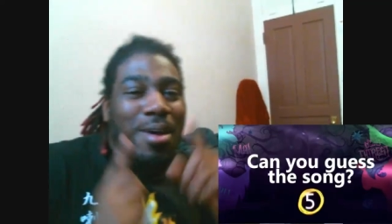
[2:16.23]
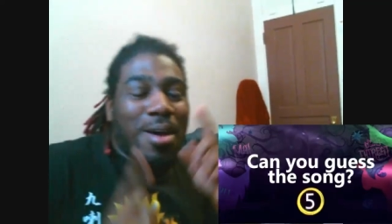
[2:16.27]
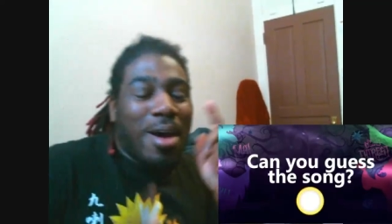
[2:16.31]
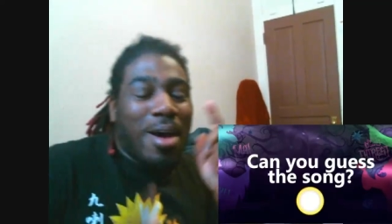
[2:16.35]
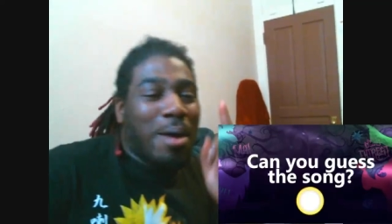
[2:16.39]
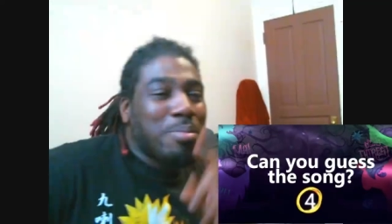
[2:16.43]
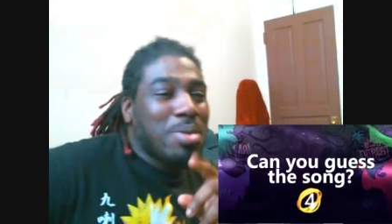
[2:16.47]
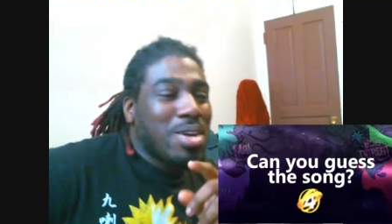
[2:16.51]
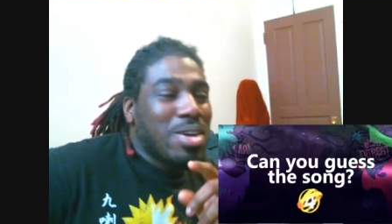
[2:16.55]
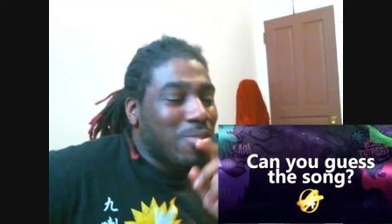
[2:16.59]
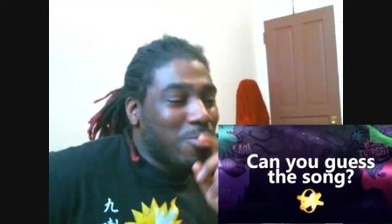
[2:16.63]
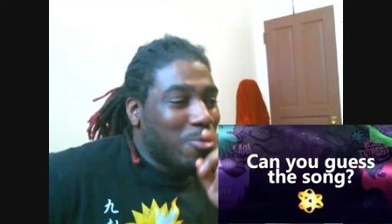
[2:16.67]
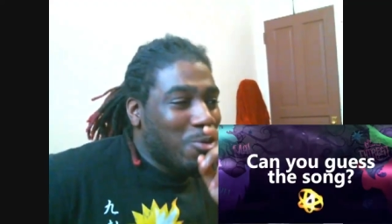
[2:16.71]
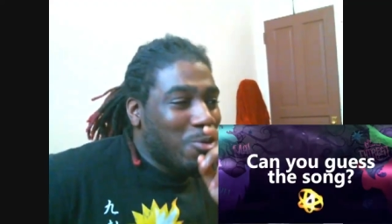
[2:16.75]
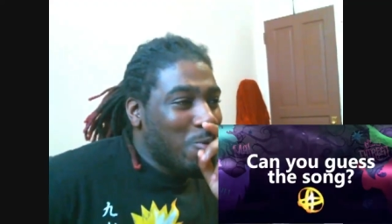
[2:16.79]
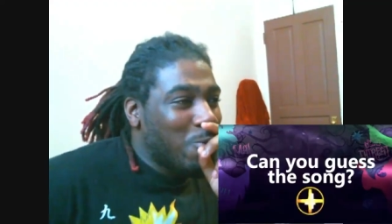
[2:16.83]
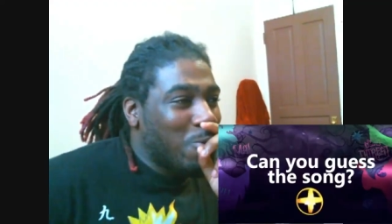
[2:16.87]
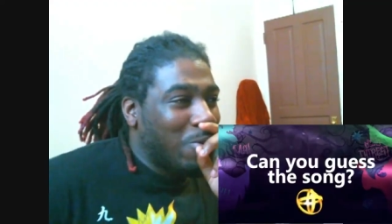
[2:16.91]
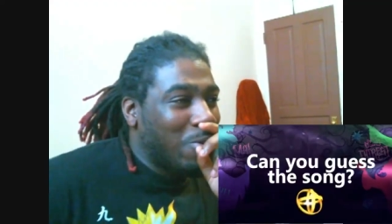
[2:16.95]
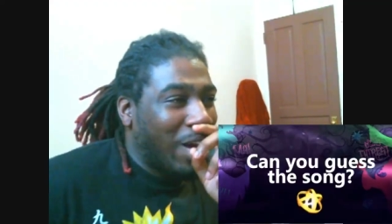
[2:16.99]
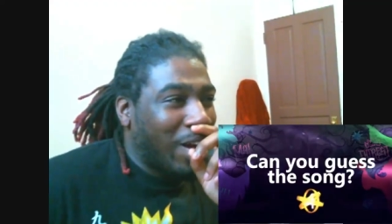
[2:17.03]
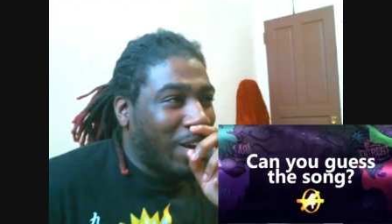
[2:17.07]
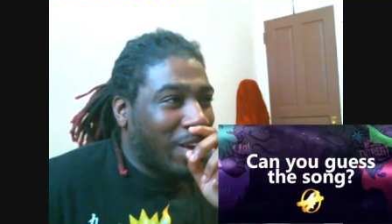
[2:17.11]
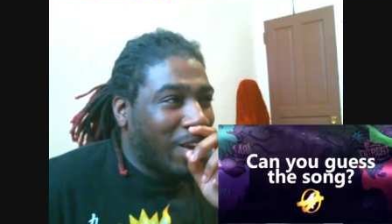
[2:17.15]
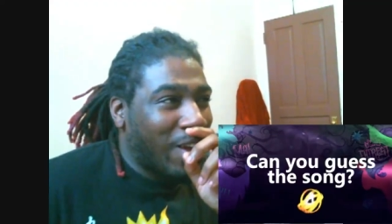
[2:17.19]
I mean,
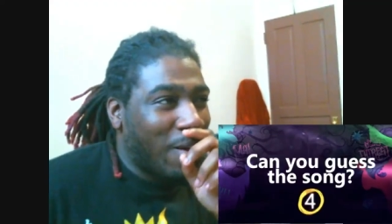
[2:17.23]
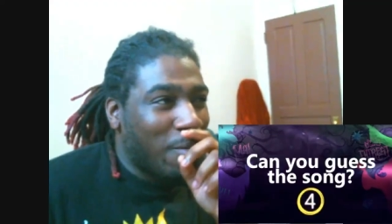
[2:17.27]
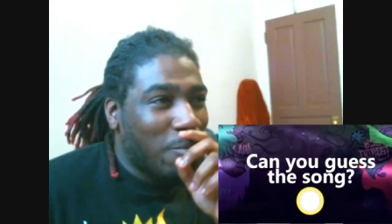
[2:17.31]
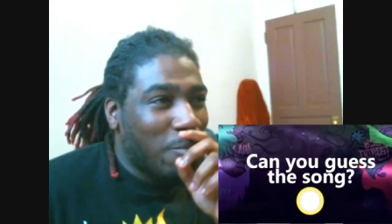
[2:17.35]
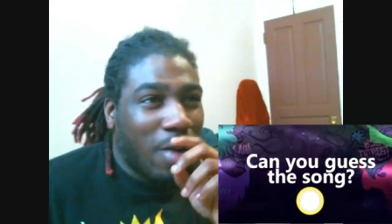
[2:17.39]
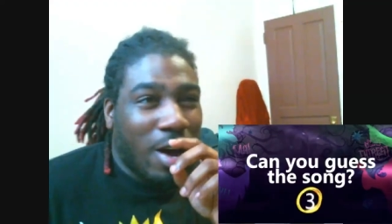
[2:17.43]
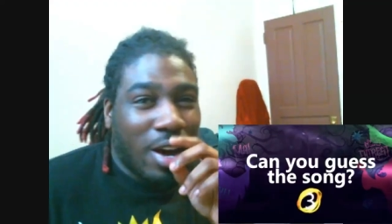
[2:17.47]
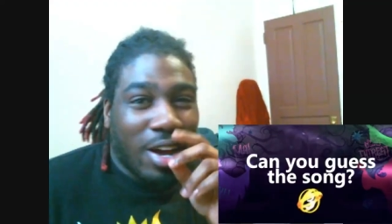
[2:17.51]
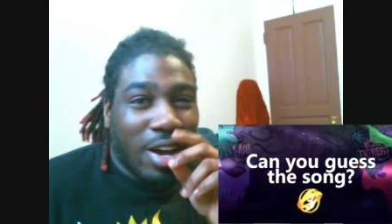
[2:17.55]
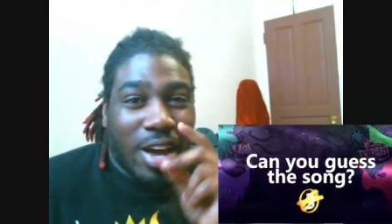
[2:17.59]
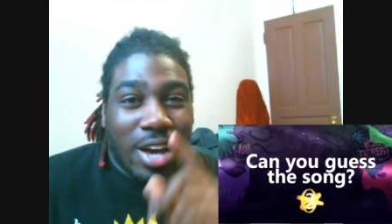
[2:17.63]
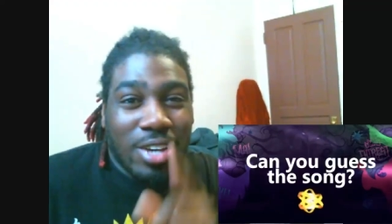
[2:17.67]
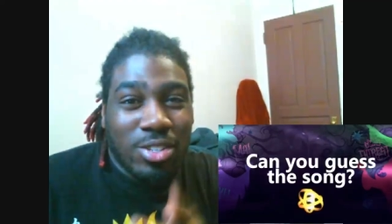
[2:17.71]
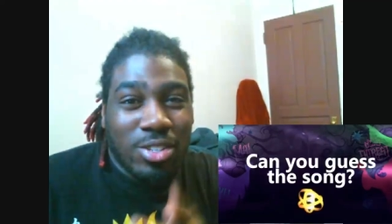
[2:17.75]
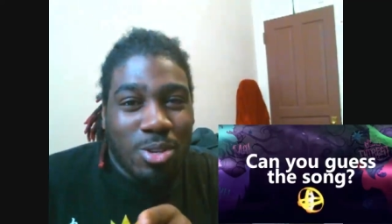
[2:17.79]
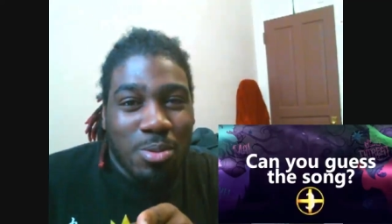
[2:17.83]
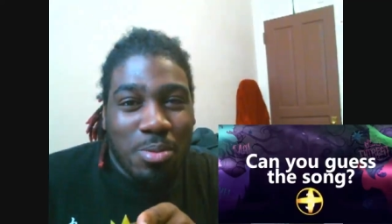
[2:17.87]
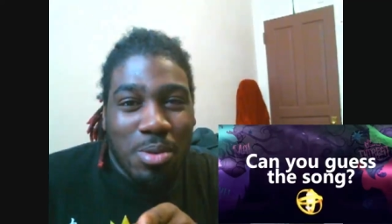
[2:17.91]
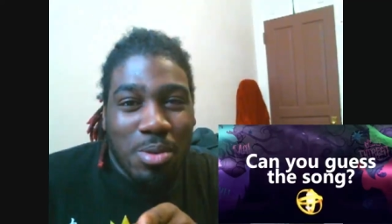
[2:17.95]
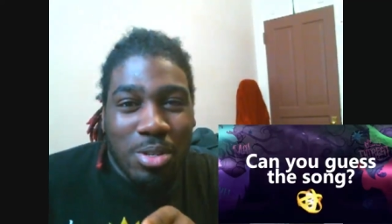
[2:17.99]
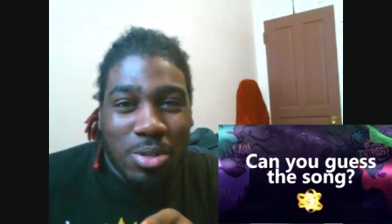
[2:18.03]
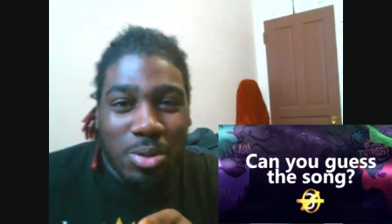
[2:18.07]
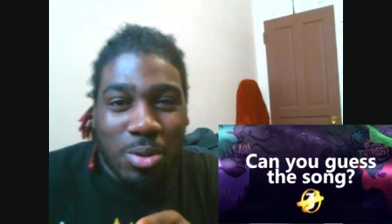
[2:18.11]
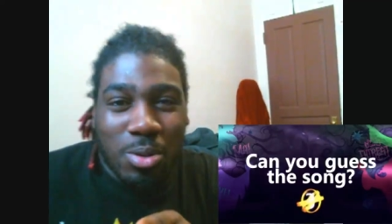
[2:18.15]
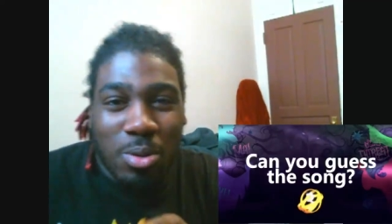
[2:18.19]
ooh, not Camp Rock, High School
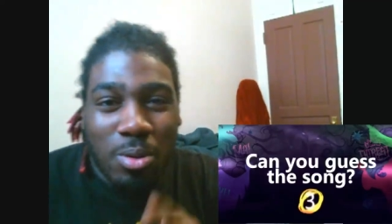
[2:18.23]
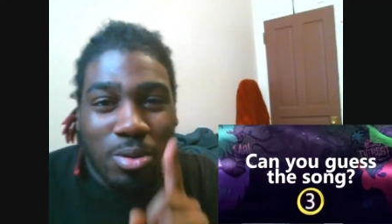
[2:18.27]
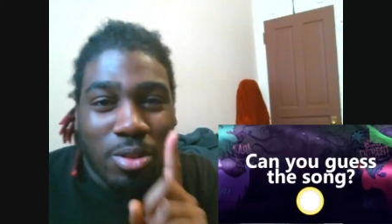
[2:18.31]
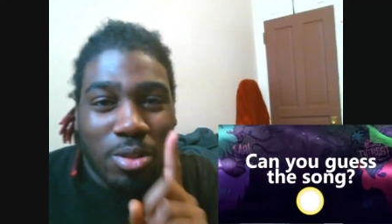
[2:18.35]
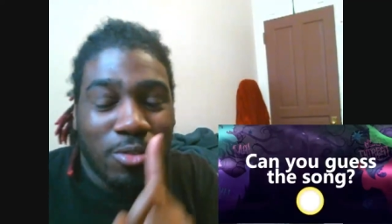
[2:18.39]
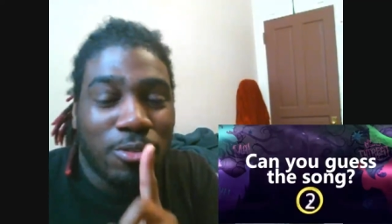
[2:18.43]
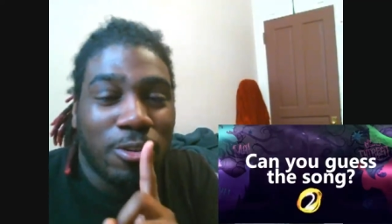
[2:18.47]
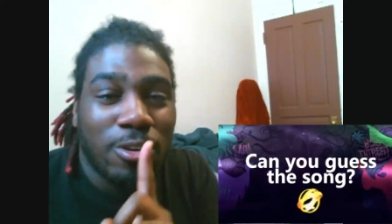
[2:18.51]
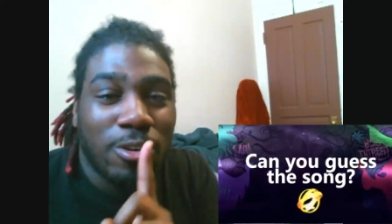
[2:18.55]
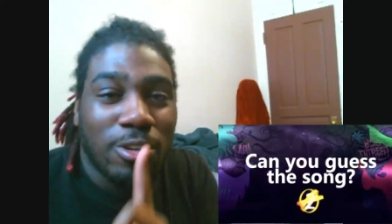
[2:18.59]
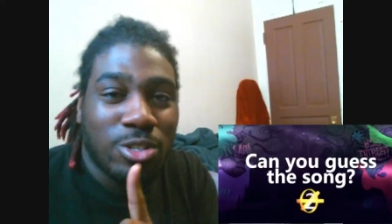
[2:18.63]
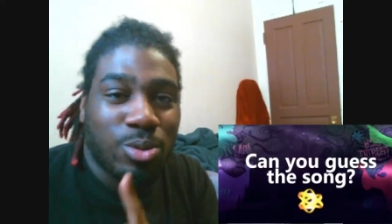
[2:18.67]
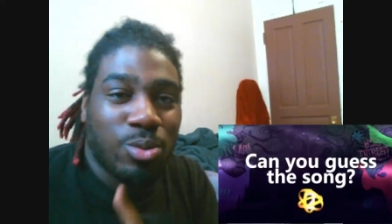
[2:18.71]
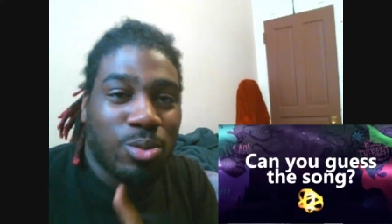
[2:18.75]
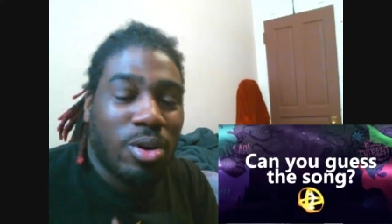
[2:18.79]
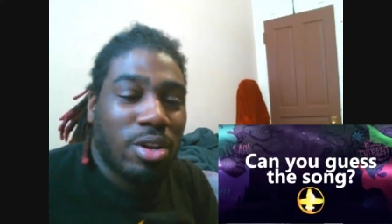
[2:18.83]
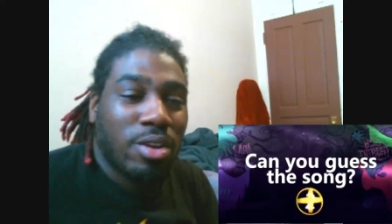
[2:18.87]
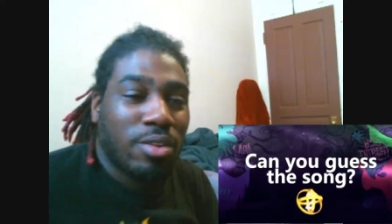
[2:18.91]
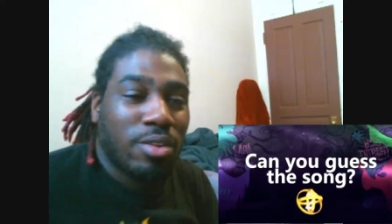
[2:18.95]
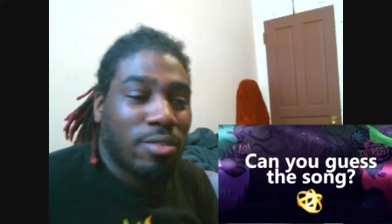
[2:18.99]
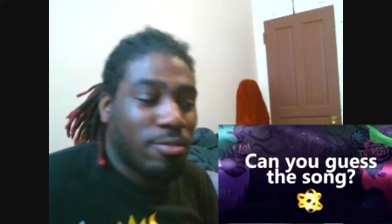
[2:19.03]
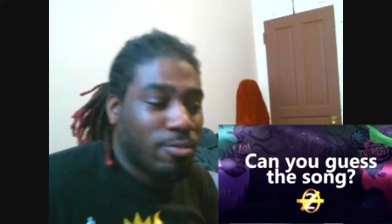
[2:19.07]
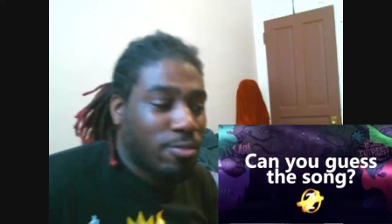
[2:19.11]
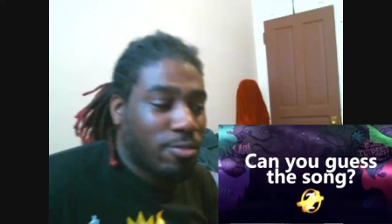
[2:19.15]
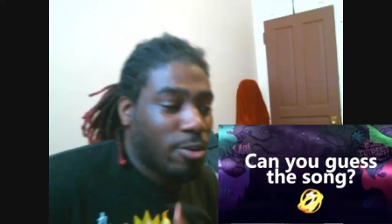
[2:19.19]
Musical, the first one,
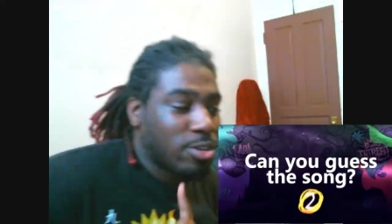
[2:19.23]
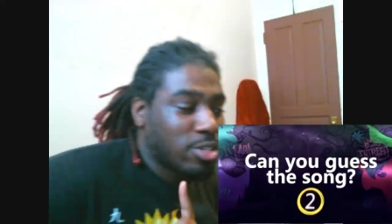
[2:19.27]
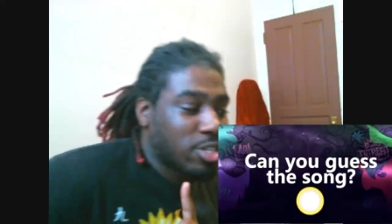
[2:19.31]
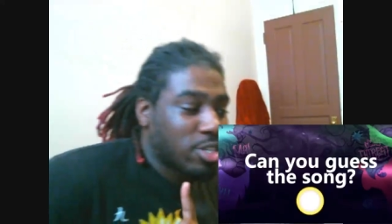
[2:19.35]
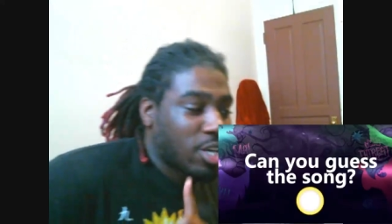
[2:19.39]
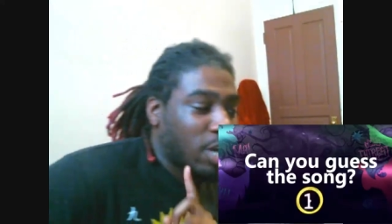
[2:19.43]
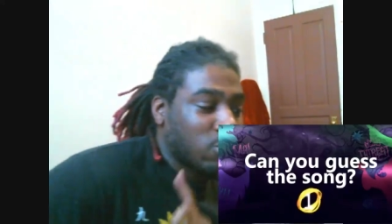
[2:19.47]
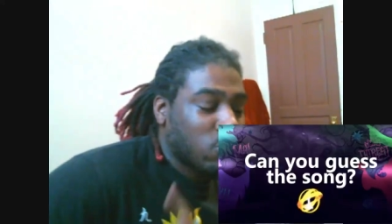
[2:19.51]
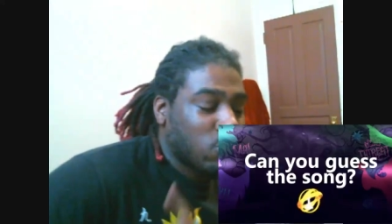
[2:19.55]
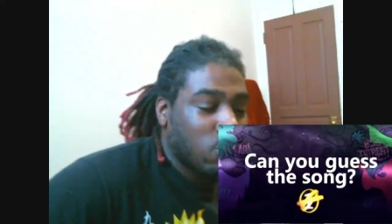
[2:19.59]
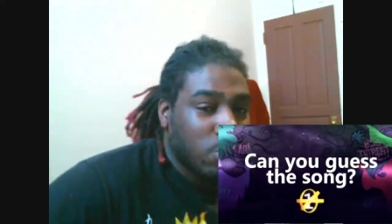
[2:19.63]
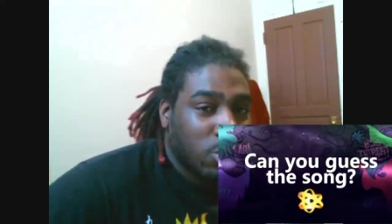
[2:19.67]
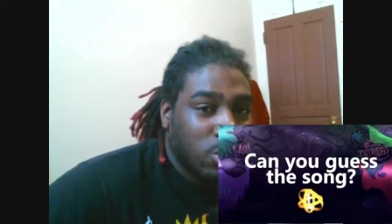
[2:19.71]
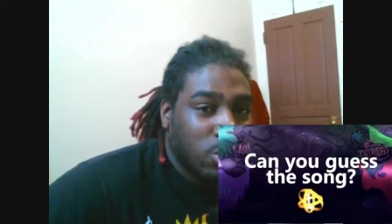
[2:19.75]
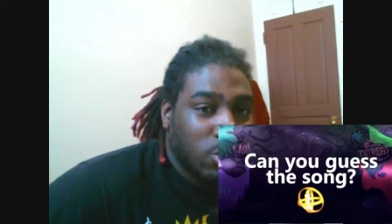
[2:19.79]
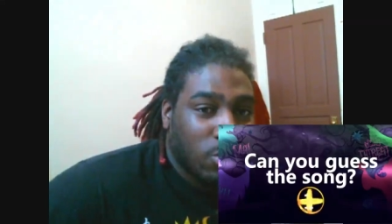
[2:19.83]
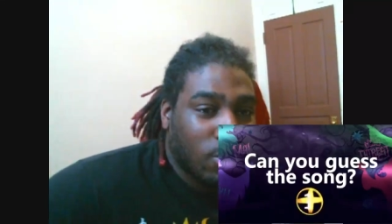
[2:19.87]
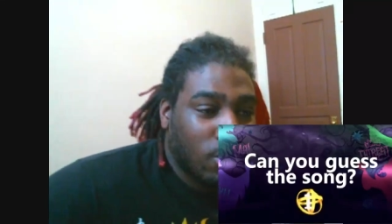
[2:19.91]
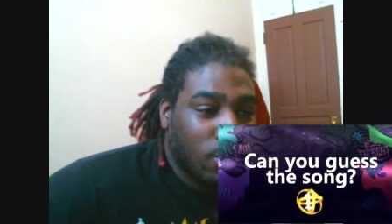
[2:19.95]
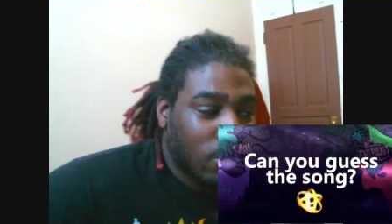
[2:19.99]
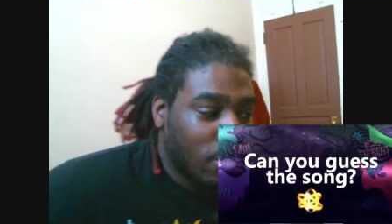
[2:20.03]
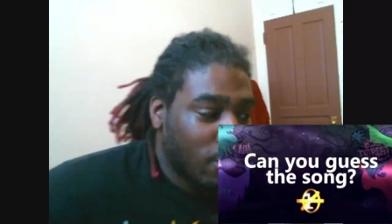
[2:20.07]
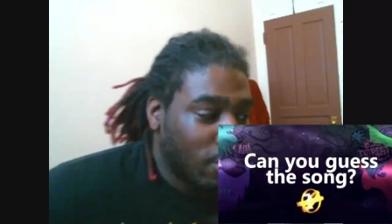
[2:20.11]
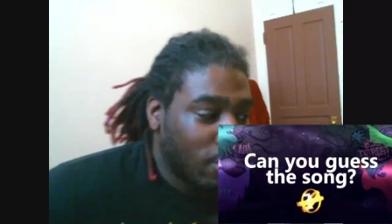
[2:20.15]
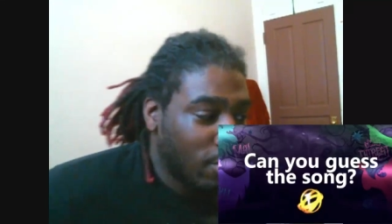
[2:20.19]
first High School
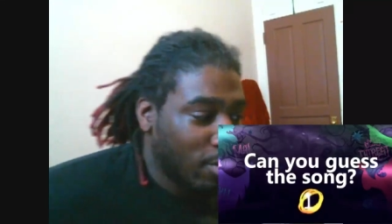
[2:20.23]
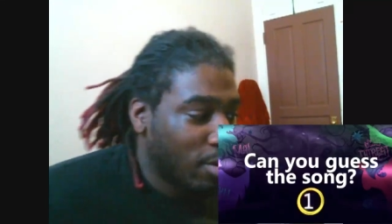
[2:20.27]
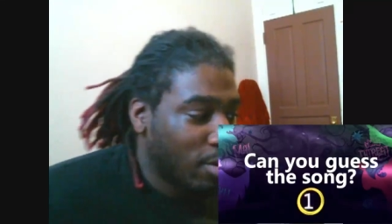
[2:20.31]
Musical